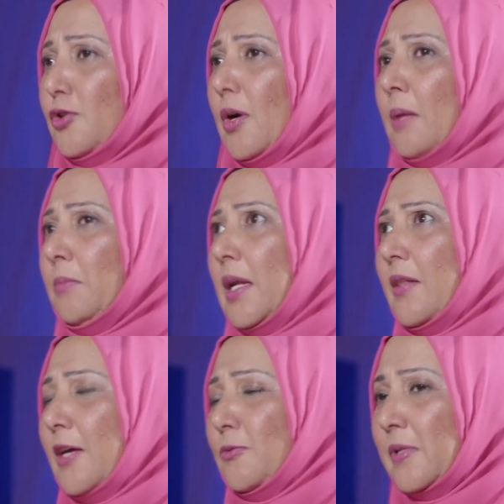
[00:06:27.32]
So alhamdulillah,
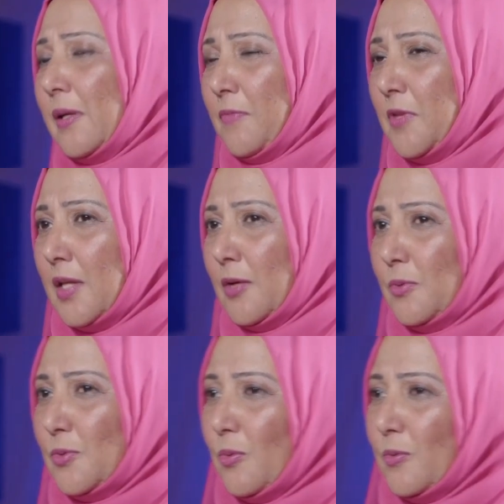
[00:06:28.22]
that was something that
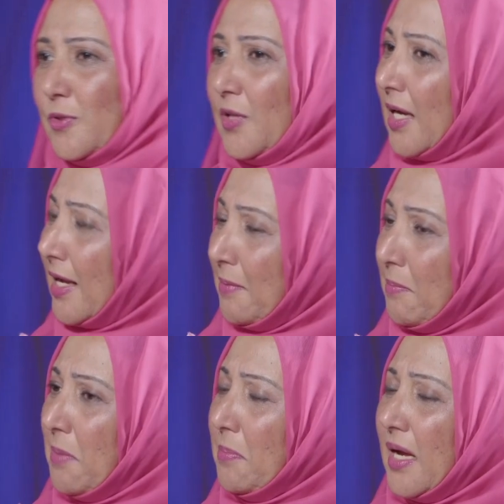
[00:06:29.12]
was also that I
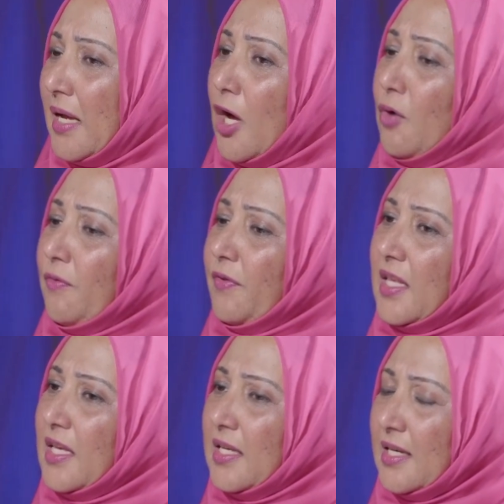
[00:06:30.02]
remember. And over
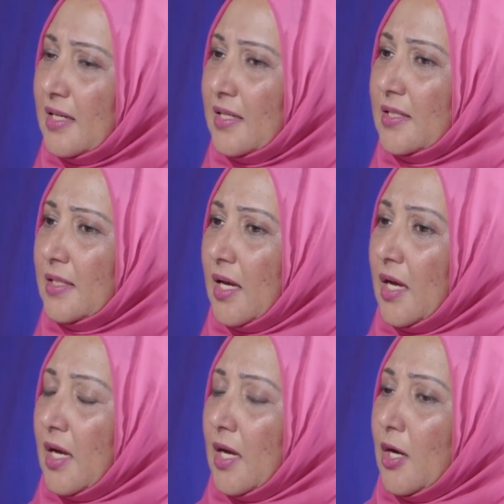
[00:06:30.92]
the years,
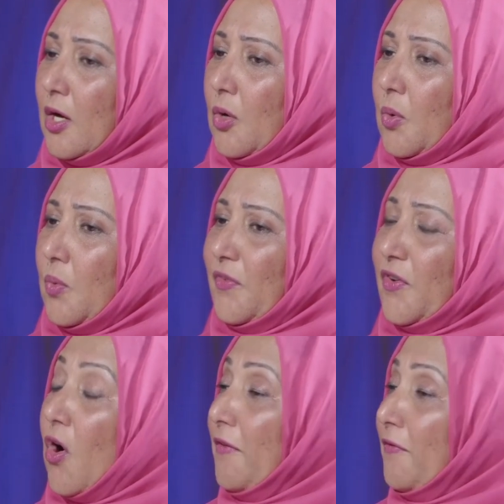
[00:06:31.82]
we've
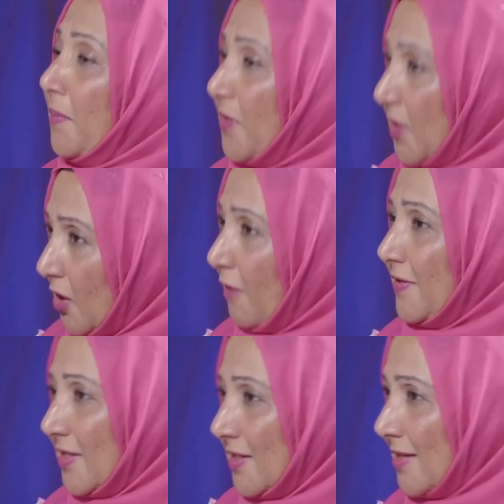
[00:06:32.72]
gone from 3
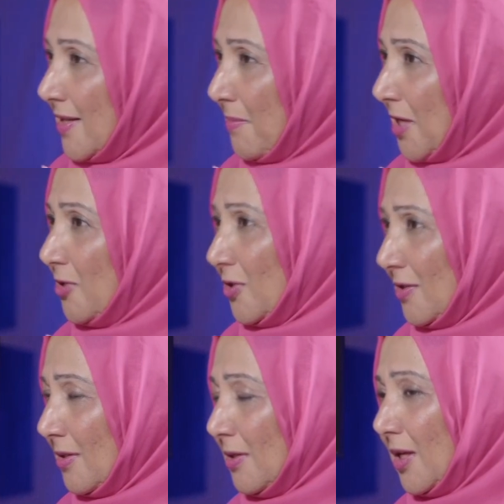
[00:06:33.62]
offices, as I
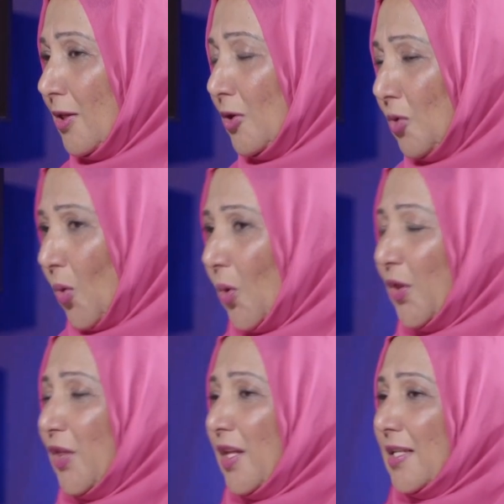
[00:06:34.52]
mentioned, mm-hmm, in the
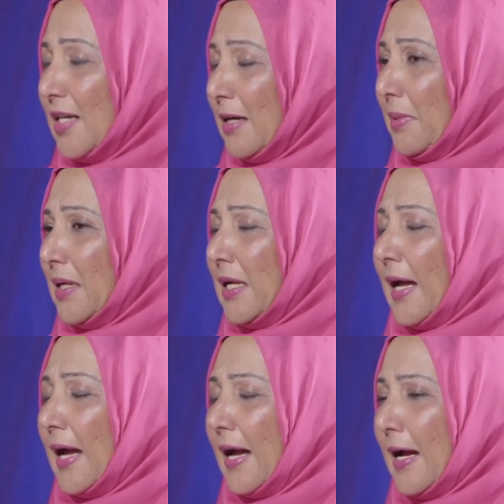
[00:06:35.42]
North, in Durban,
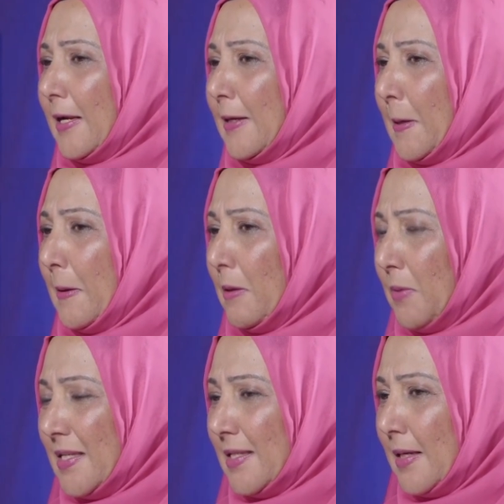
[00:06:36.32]
and in the
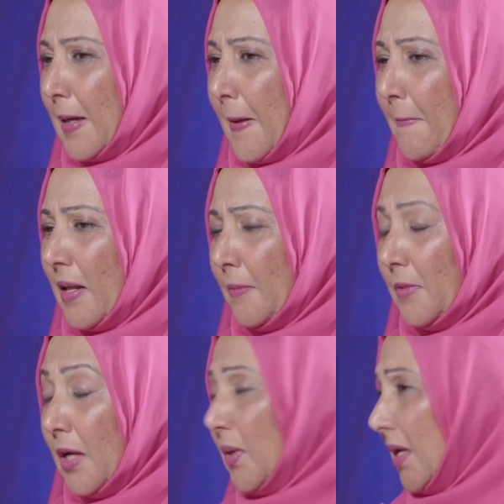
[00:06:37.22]
Western Cape.
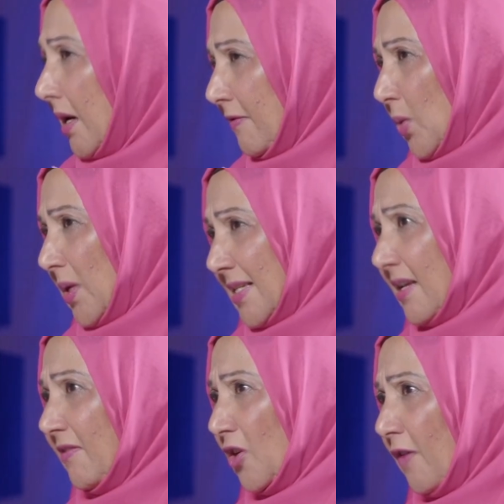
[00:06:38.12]
Alhamdulillah, we now have
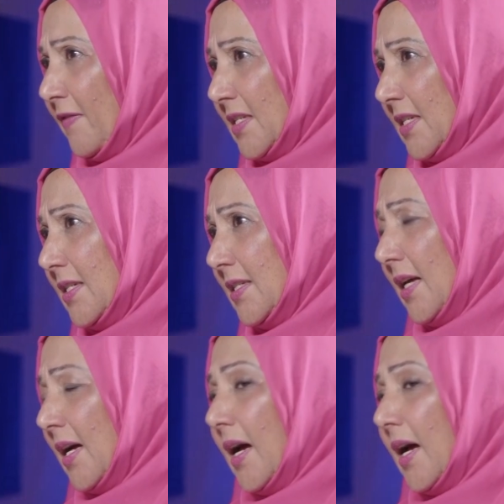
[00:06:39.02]
27 offices.